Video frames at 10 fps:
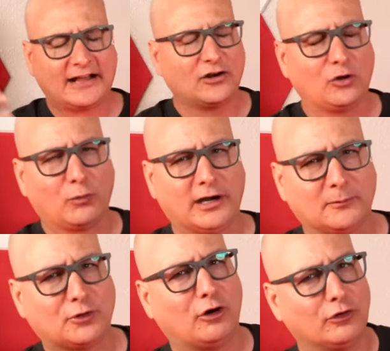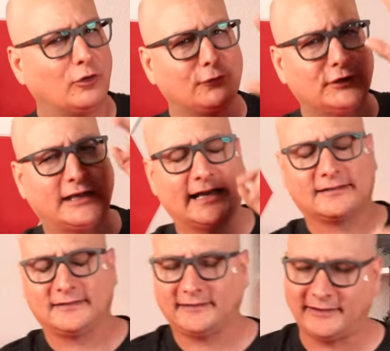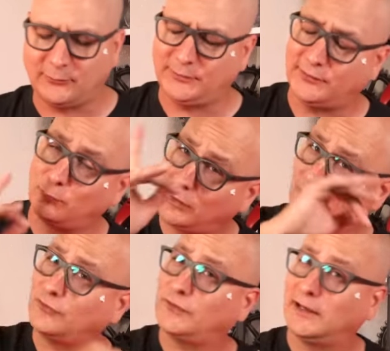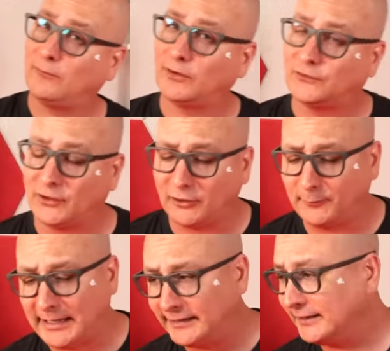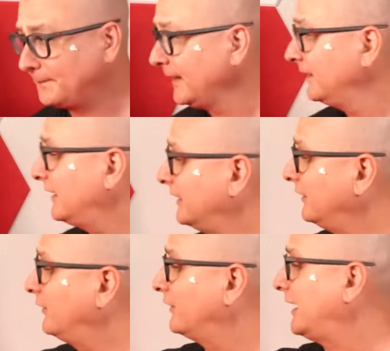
don't know where I'm going. Hopefully you guys can stick with me there. One other thing I want to talk about here. I need another